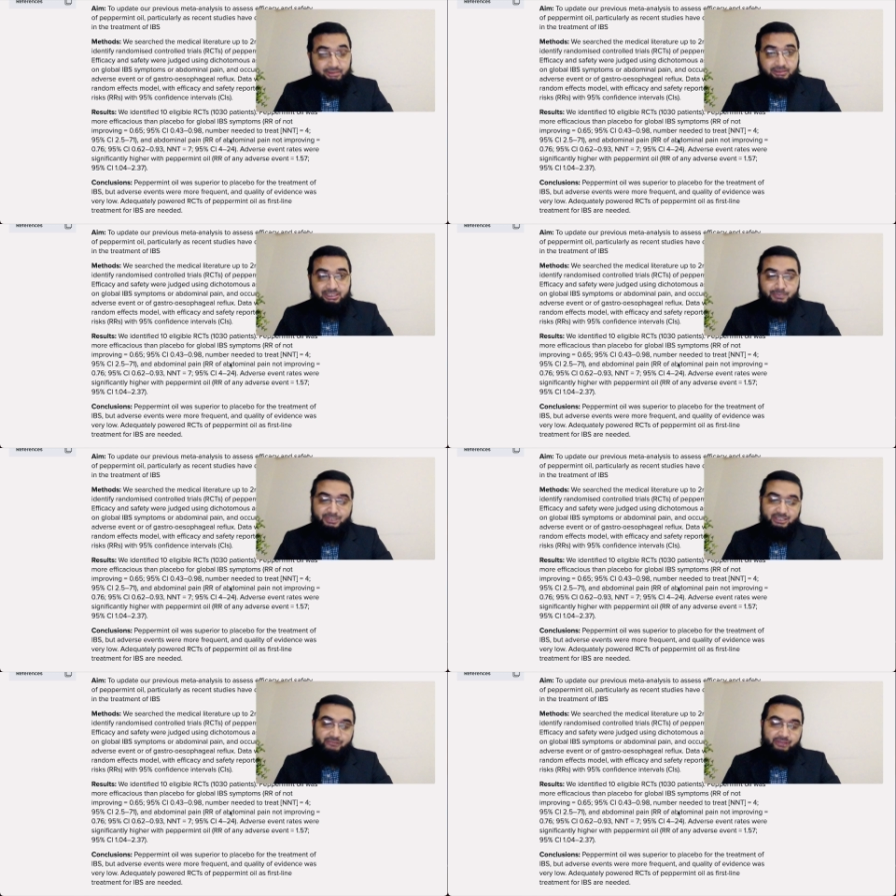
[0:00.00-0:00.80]
this
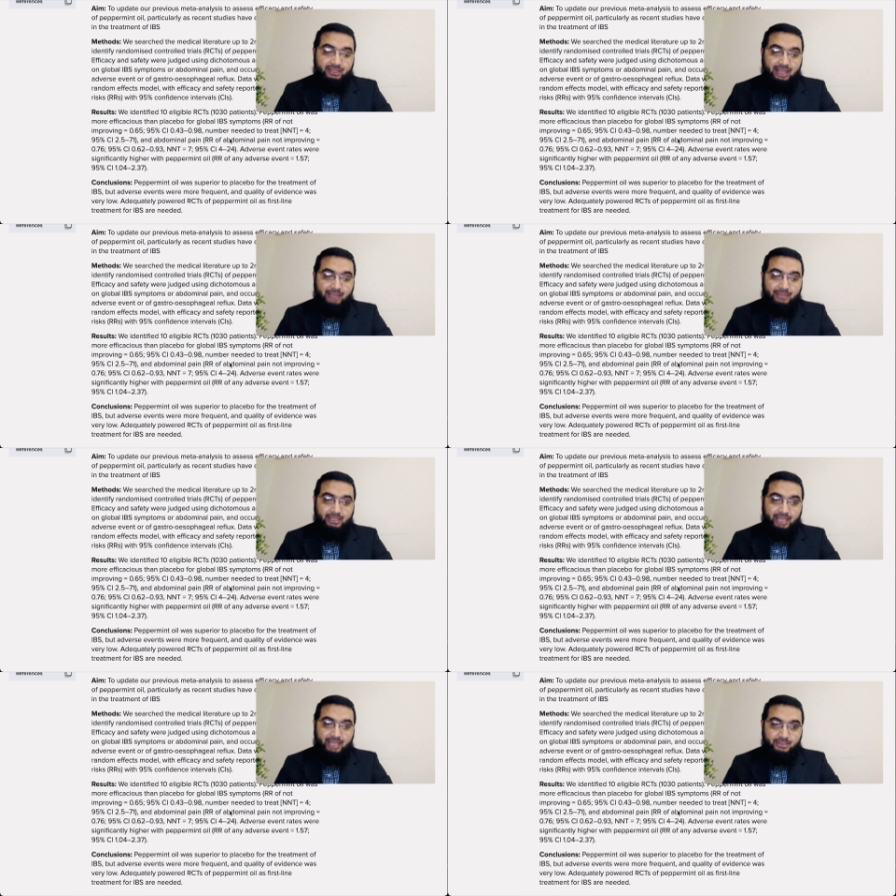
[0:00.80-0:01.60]
specific
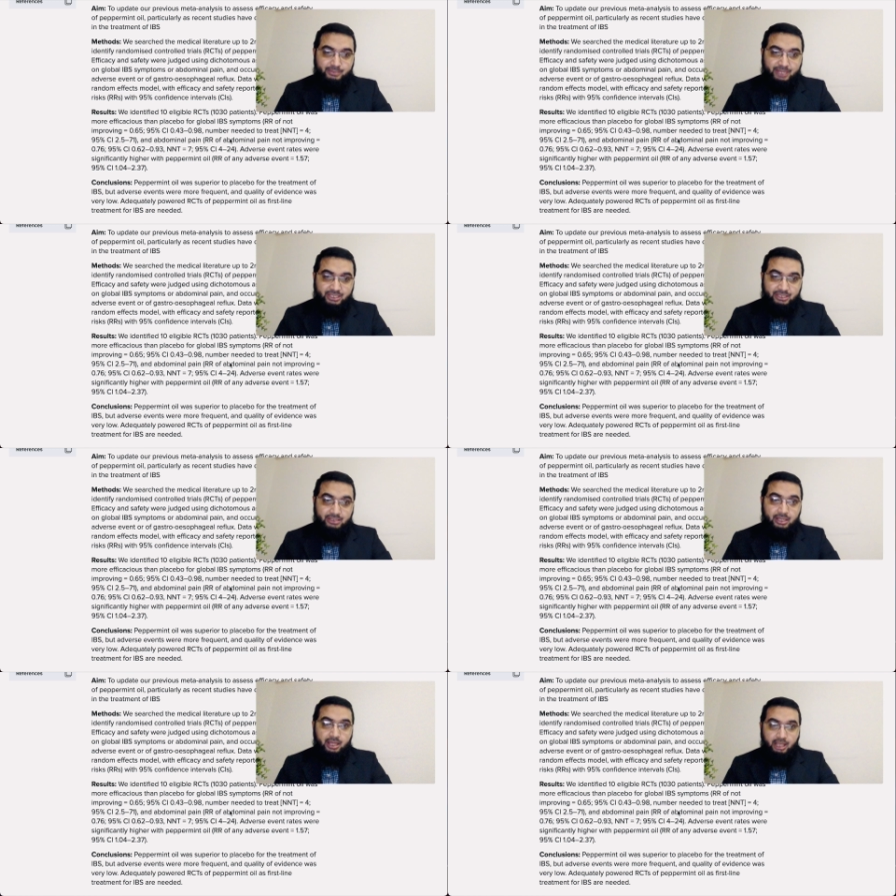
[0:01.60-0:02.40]
IBS patient
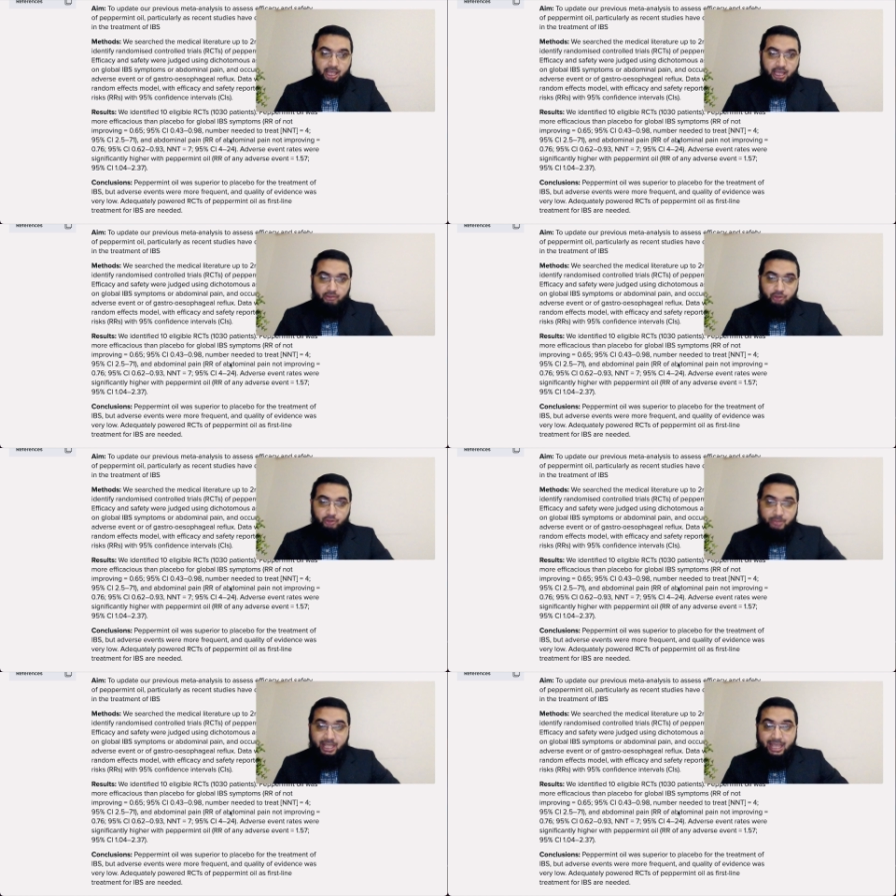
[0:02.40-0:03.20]
uh, group.